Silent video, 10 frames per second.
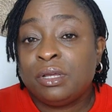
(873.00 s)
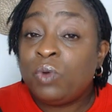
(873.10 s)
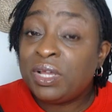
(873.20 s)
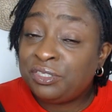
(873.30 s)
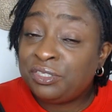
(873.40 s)

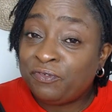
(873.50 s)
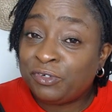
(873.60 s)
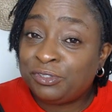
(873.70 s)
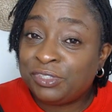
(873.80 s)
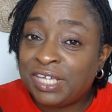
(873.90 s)
Question for
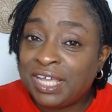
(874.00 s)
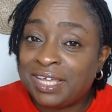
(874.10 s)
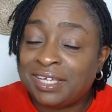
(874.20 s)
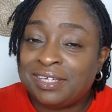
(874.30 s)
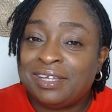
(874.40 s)

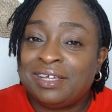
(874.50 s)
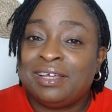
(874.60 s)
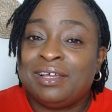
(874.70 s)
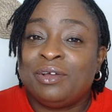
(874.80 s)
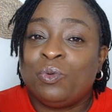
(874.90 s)
today:
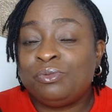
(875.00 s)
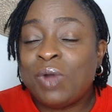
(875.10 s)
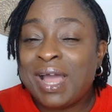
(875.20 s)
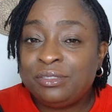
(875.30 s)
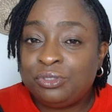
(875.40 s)

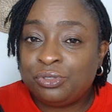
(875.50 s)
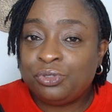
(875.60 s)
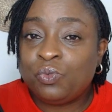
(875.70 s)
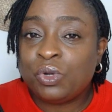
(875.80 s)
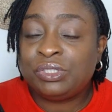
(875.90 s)
why do
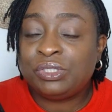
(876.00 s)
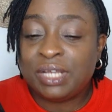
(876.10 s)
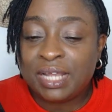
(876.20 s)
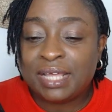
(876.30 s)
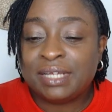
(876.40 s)
you want to
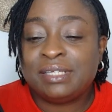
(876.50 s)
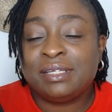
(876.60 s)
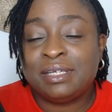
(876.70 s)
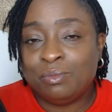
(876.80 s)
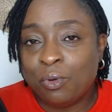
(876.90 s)
learn
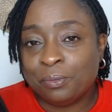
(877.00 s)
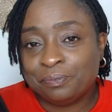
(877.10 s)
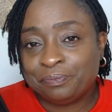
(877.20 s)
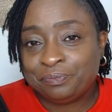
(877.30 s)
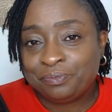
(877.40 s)
Igbo?
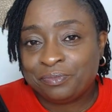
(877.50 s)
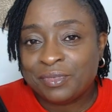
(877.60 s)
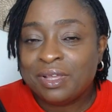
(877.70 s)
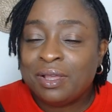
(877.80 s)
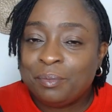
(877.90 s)

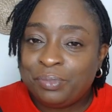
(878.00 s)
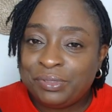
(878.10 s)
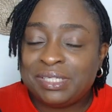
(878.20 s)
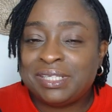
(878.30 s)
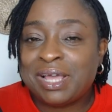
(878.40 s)

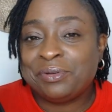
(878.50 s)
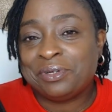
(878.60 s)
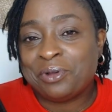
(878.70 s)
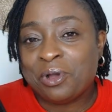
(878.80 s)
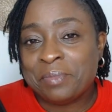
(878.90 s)
Put it down in
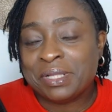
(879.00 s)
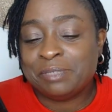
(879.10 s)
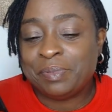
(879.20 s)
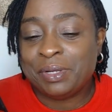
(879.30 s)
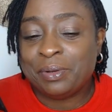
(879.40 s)
the comments
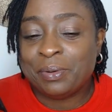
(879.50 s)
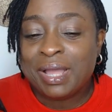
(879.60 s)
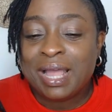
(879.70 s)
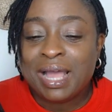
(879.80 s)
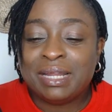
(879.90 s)
below.
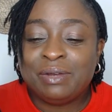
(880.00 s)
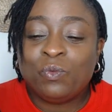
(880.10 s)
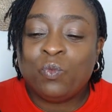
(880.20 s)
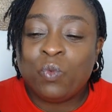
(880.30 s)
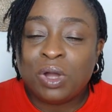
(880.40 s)
And then
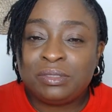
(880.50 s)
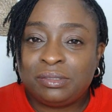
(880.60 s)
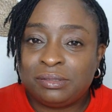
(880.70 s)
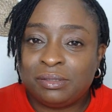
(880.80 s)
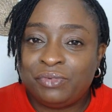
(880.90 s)

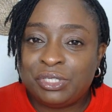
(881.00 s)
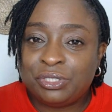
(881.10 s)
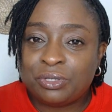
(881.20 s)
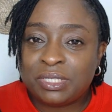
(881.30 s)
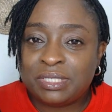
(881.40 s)
what
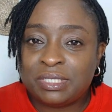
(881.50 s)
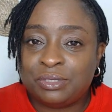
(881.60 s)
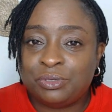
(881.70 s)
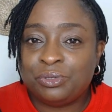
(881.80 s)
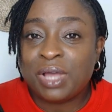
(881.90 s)
resources
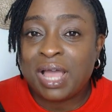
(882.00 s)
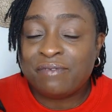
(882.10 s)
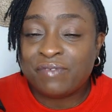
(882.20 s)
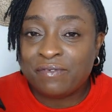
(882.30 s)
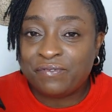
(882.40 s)
do you
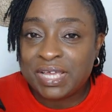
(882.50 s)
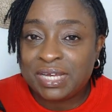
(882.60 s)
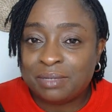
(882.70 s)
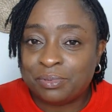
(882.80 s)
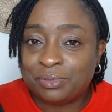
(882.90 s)
have
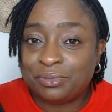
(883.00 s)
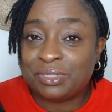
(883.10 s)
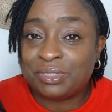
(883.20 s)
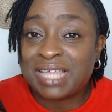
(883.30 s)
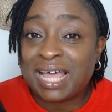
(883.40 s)
available to
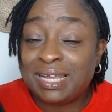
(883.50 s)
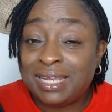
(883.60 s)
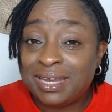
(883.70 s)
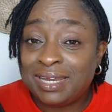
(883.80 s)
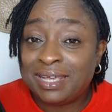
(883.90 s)
start
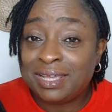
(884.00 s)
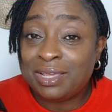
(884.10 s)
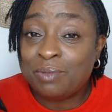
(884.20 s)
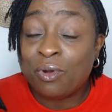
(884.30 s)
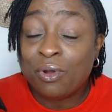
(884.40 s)
learning
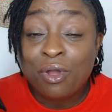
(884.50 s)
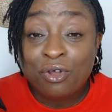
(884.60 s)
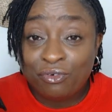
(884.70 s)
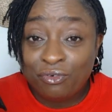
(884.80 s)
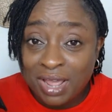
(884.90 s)
Igbo
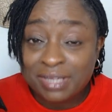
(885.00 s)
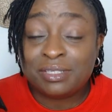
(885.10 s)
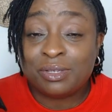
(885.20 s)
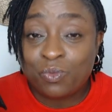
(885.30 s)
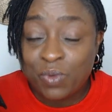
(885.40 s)

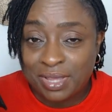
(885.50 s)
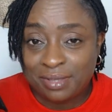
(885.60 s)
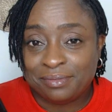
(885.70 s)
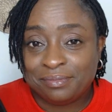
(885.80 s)
right away?